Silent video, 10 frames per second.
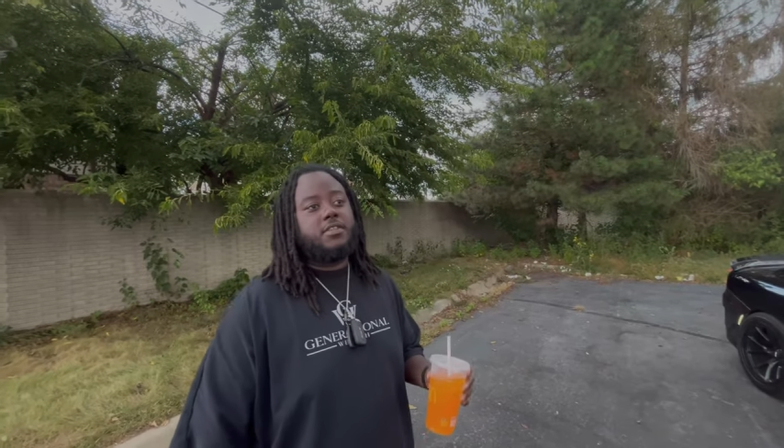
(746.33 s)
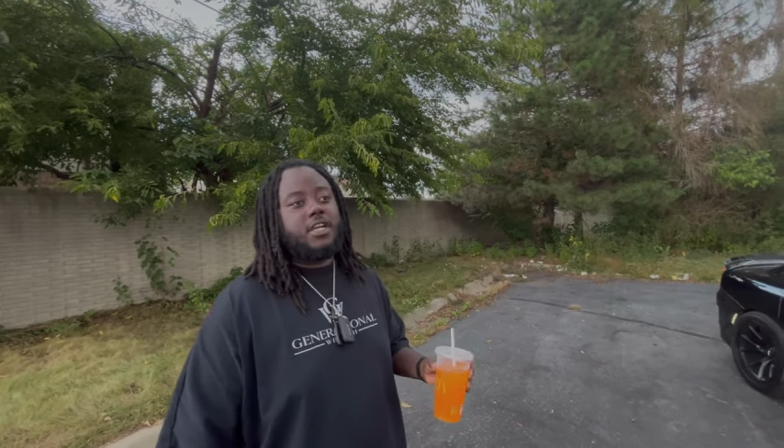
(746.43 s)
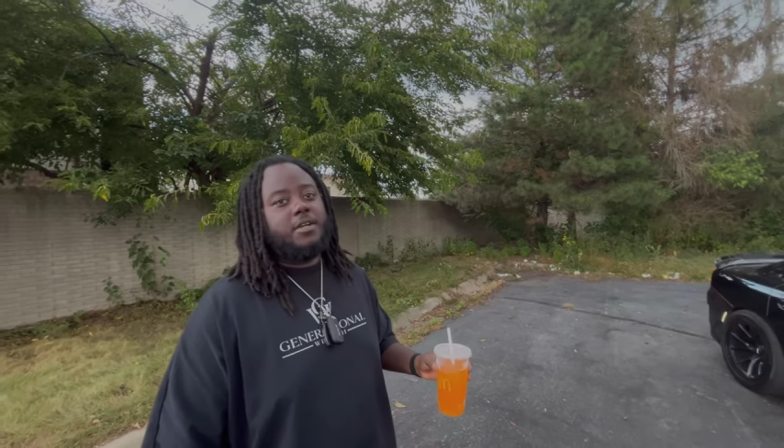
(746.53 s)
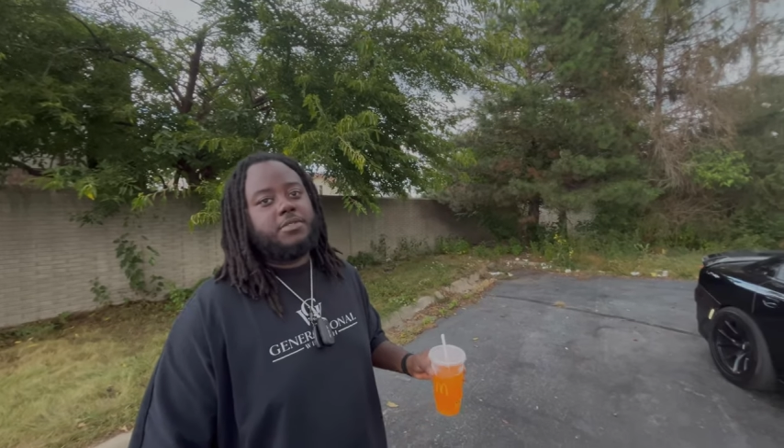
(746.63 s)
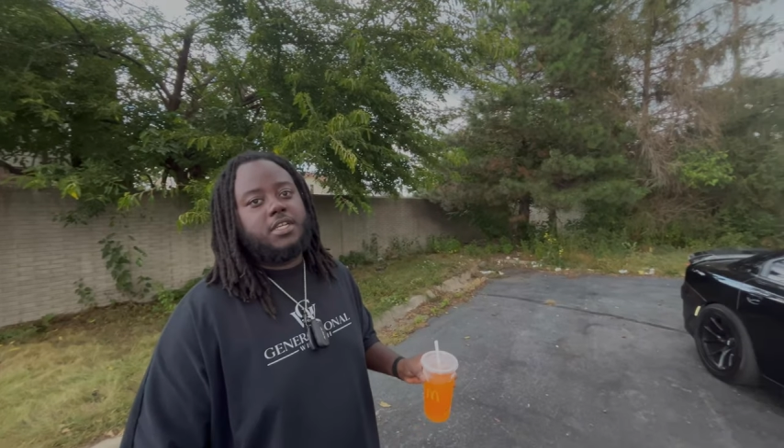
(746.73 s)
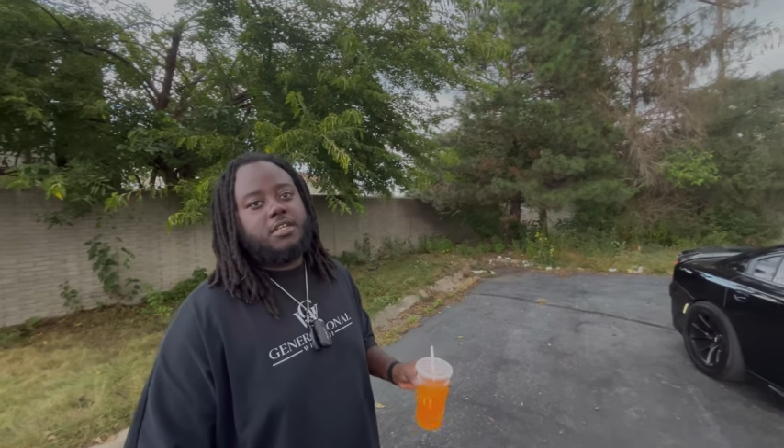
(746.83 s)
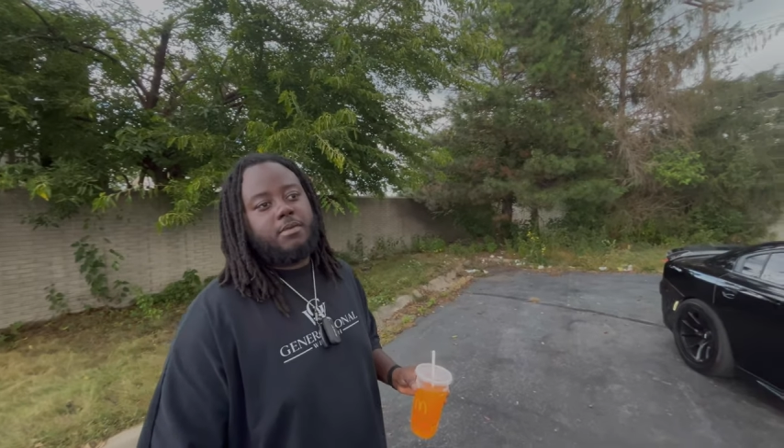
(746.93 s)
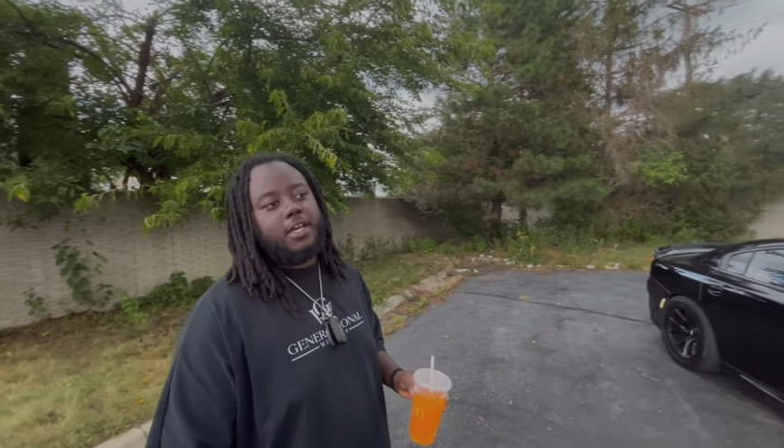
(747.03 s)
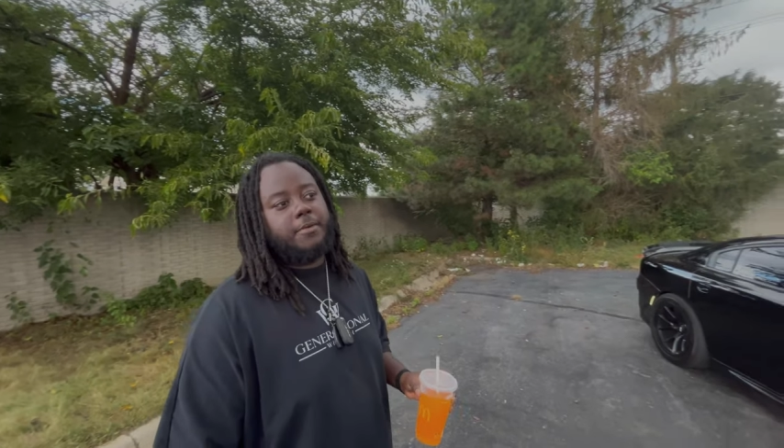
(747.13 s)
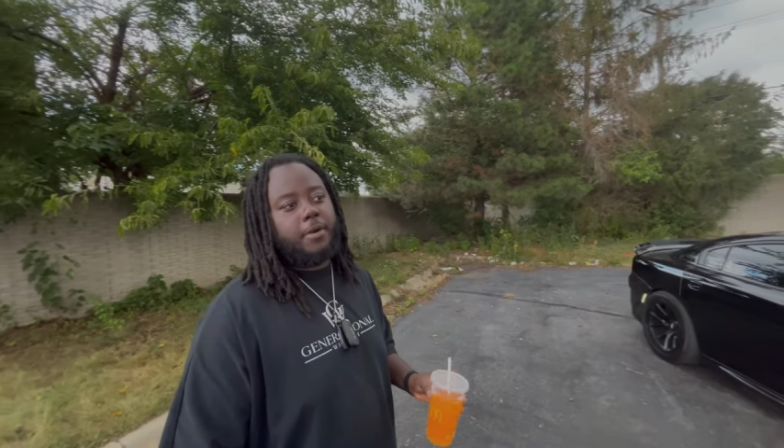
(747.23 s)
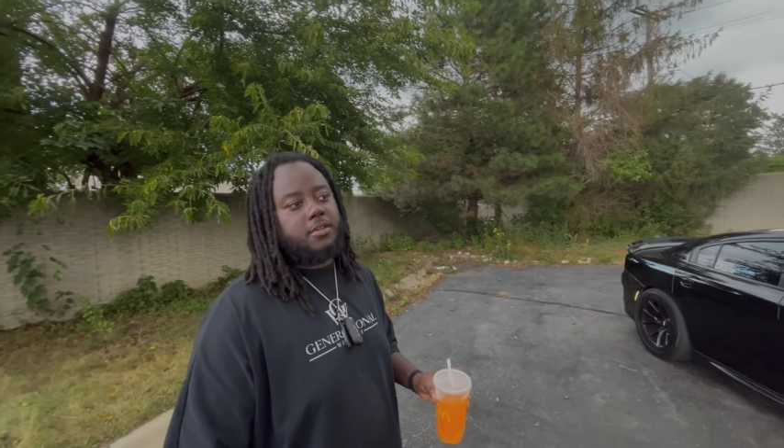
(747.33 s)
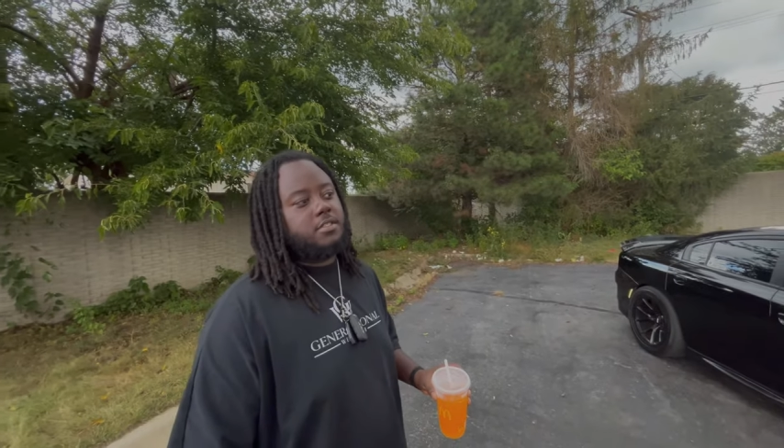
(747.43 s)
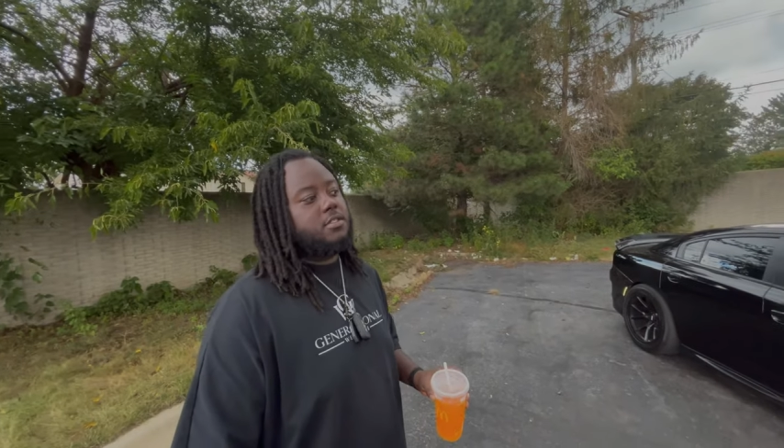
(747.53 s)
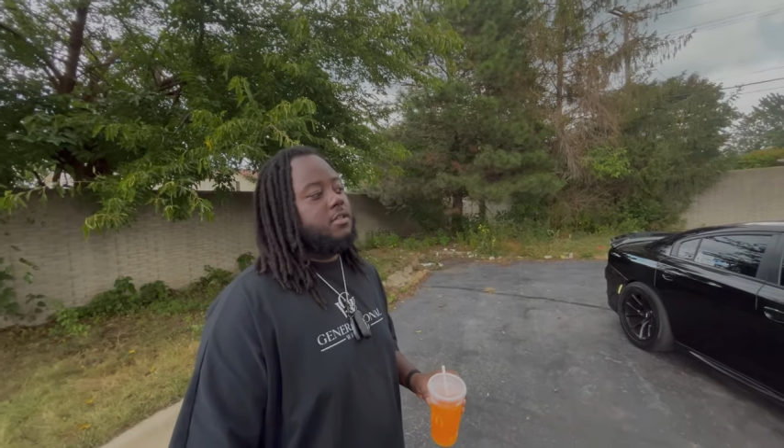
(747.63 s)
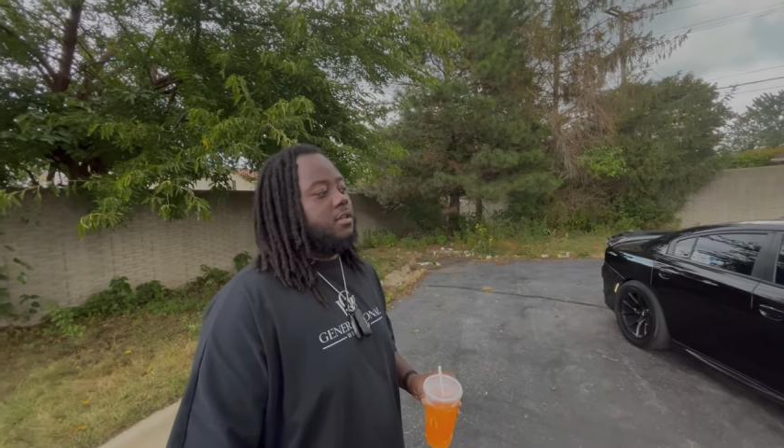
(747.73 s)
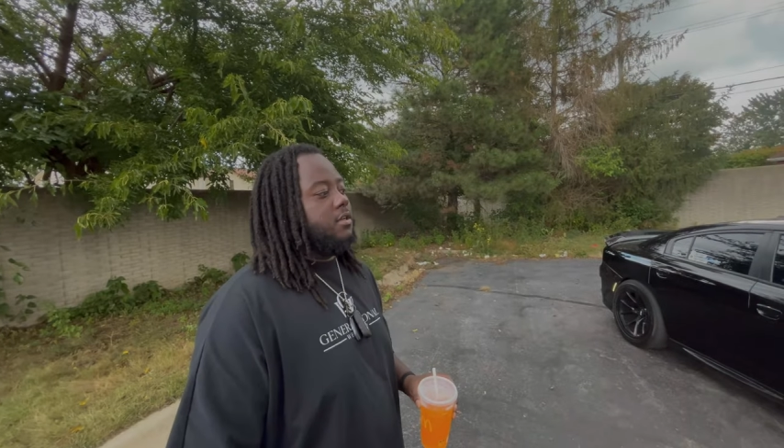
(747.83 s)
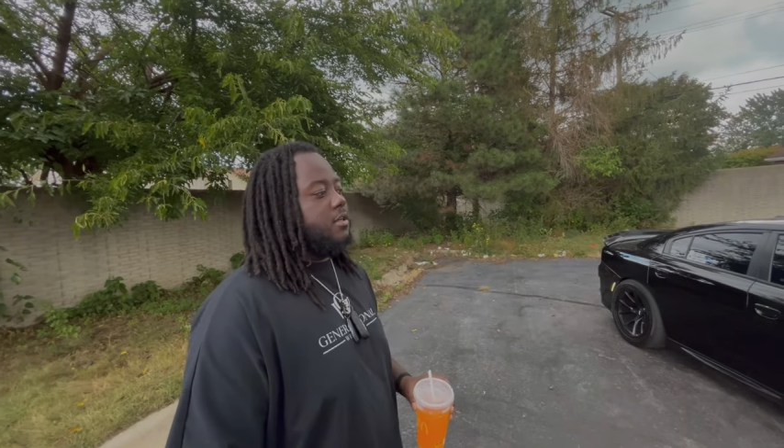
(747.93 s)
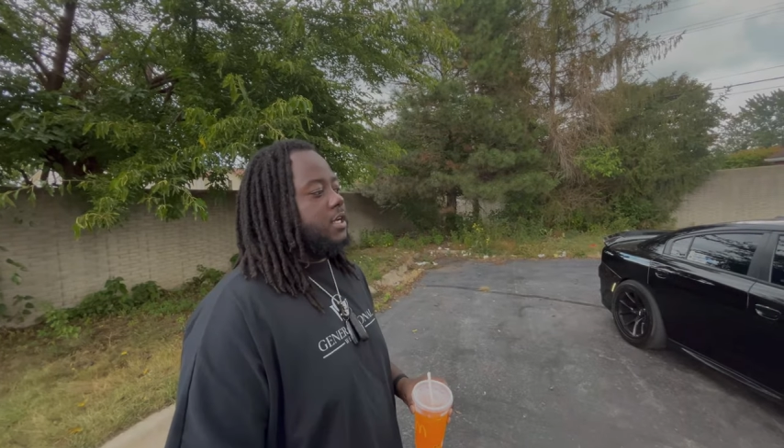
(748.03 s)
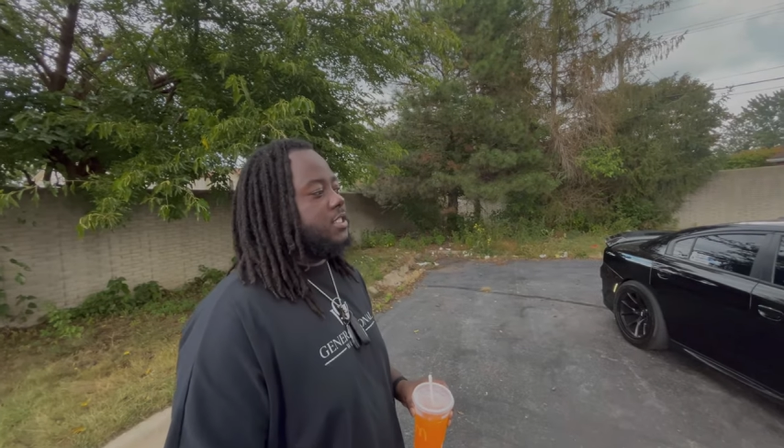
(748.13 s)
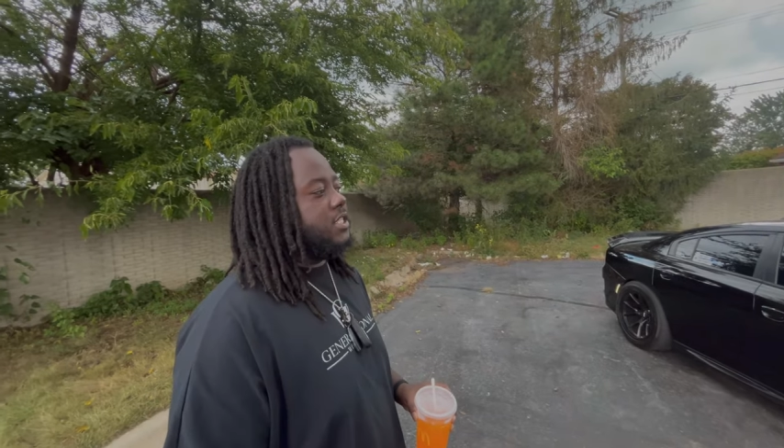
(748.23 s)
first time seeing them like in person.
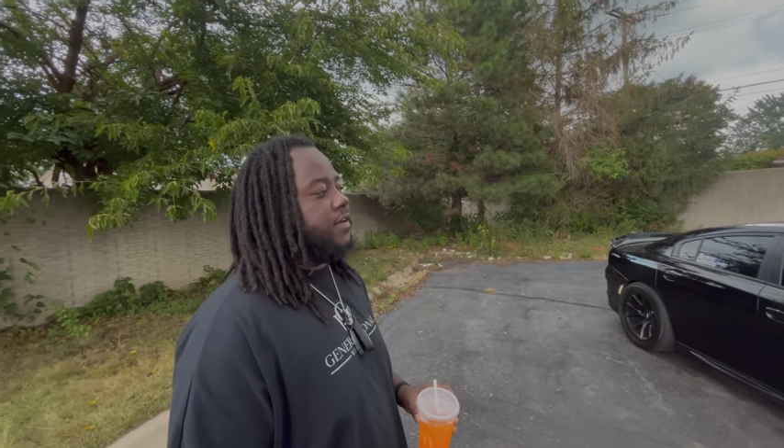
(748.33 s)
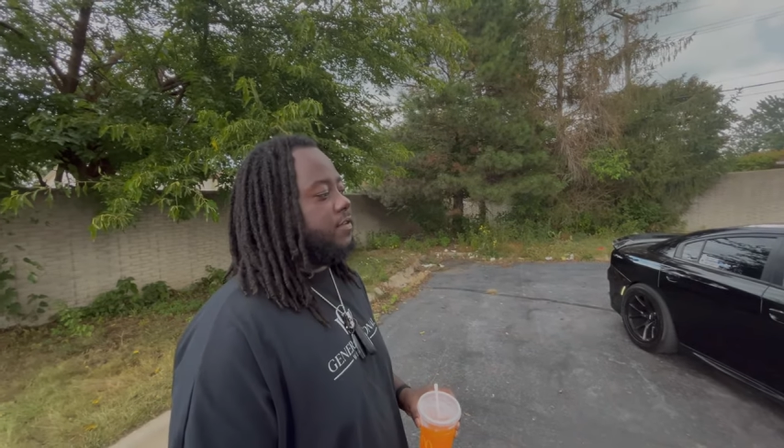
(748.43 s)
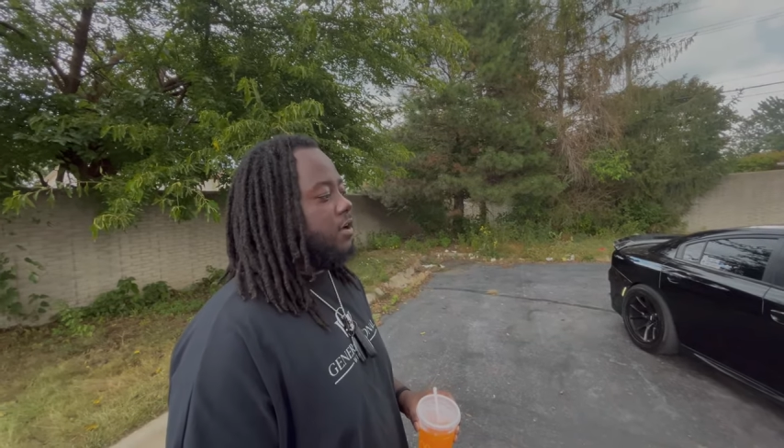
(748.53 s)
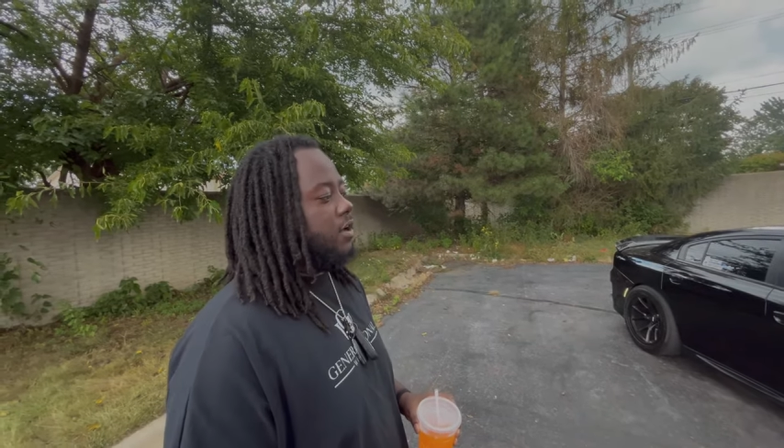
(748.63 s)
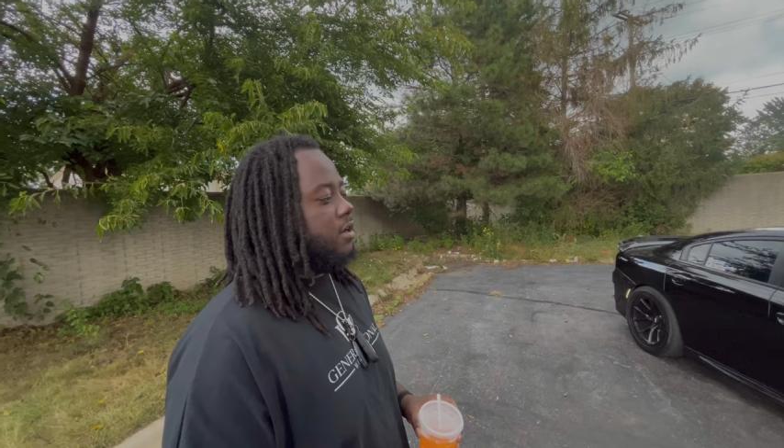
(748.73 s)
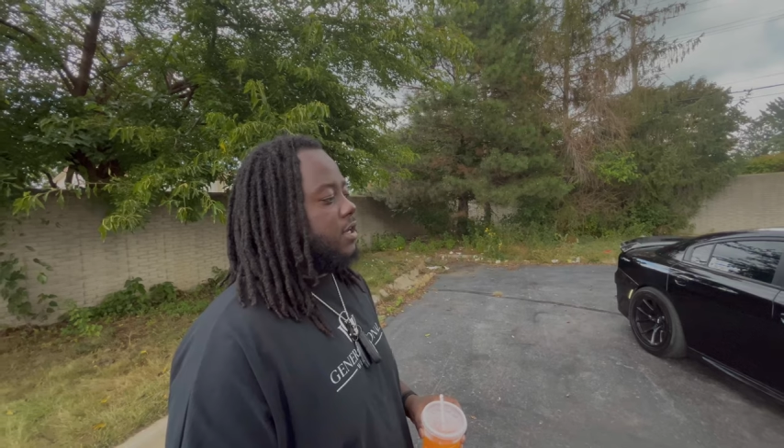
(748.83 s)
It's definitely hard.